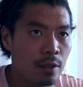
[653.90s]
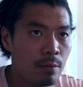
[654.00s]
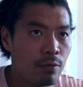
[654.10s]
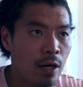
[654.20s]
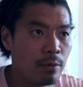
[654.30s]

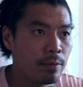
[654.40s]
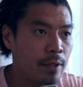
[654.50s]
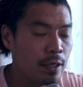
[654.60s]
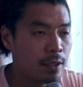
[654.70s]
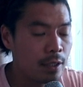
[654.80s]
Probably
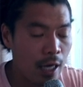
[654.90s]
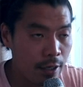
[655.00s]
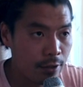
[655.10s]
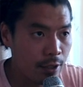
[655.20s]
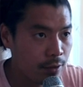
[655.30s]
because, I
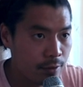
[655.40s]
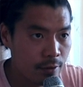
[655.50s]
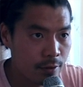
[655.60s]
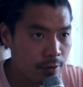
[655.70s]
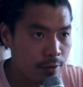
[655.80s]
don't know.
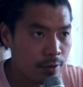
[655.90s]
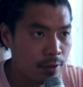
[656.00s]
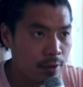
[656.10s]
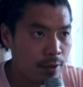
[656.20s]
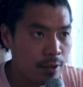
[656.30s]

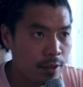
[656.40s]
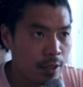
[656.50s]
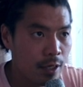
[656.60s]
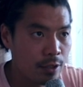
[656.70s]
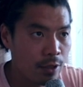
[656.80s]

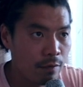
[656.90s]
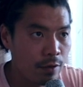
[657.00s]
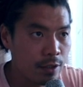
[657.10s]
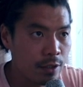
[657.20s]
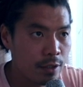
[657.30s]
I'm going to
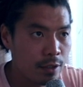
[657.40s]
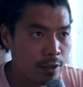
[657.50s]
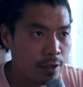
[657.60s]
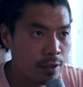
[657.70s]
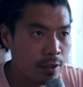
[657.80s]
fix it.
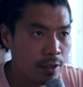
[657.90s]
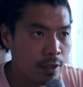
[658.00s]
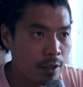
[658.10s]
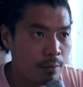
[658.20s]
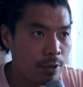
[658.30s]

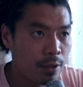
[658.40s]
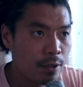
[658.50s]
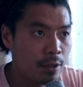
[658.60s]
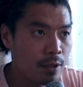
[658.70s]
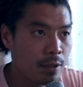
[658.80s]
But,
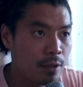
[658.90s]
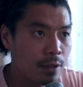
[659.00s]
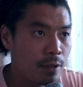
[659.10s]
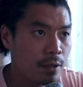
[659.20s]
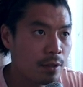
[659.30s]

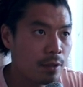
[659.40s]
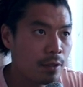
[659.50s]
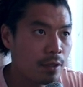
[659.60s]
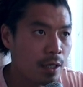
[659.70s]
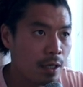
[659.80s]

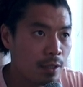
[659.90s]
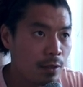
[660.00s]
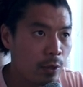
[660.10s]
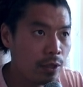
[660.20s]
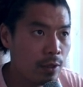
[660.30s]
yeah,
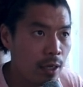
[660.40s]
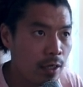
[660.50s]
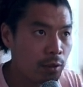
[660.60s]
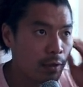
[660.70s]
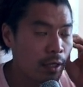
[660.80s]
way too high,
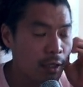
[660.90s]
right?